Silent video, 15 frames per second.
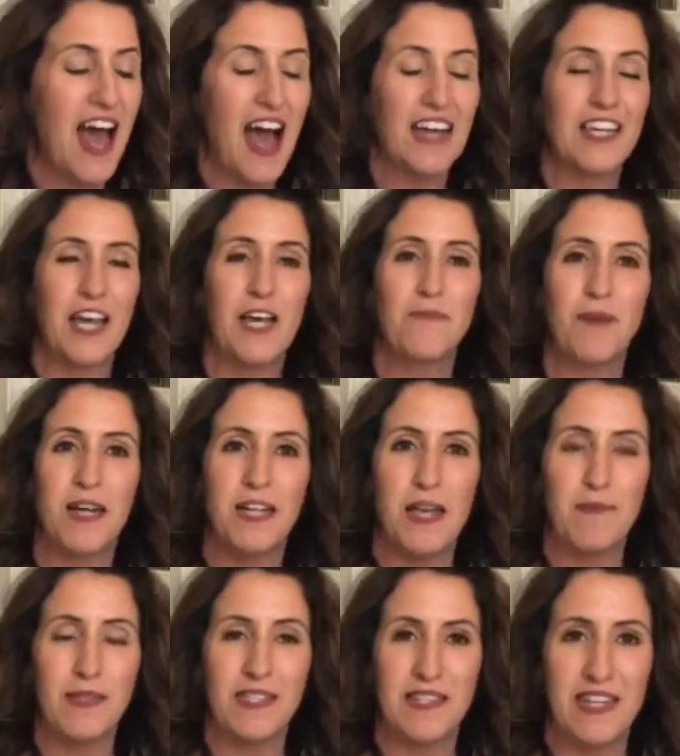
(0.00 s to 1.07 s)
Again, my
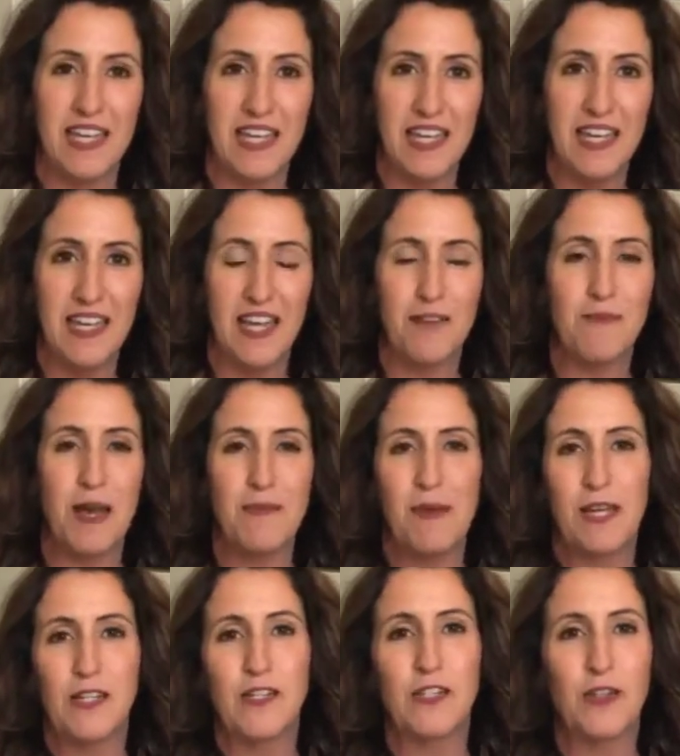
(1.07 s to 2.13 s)
name is Nikki and my
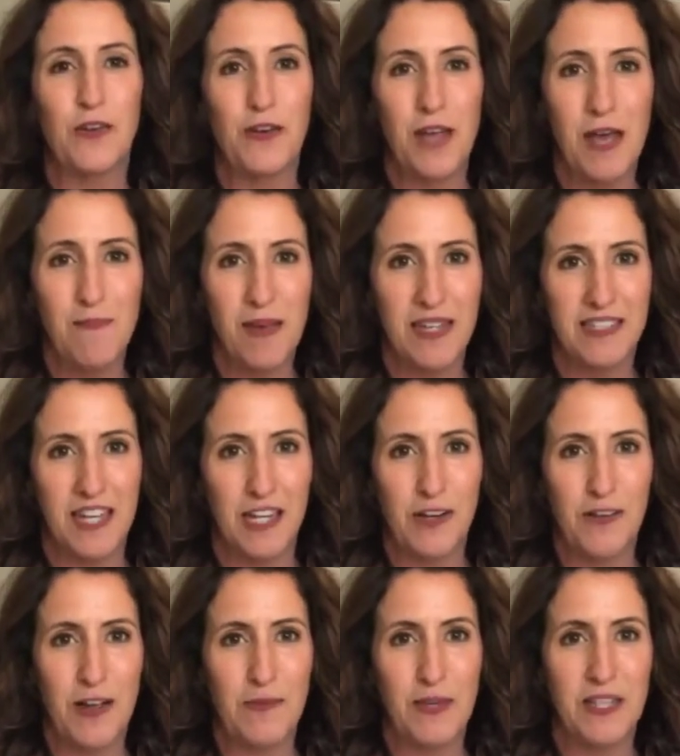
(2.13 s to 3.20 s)
page is Create, Make,
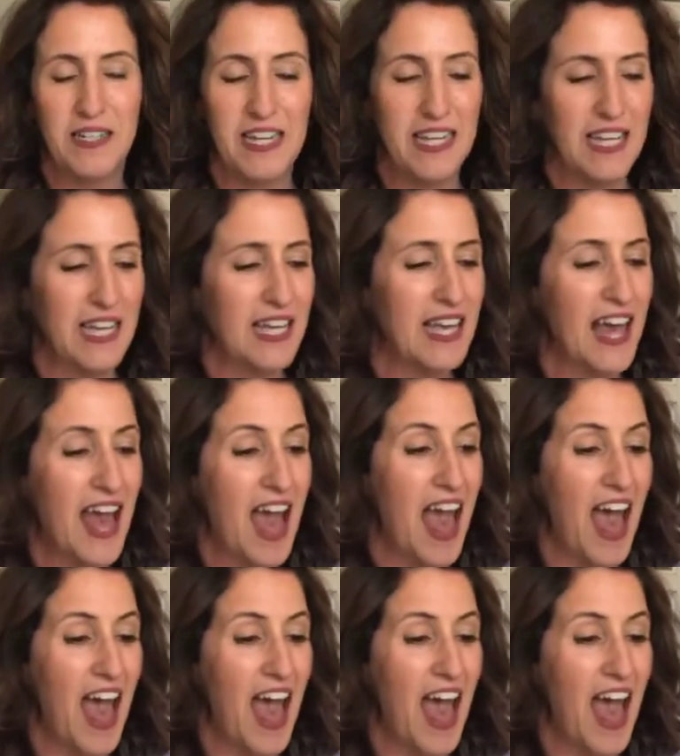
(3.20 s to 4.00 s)
Decorate with Nikki.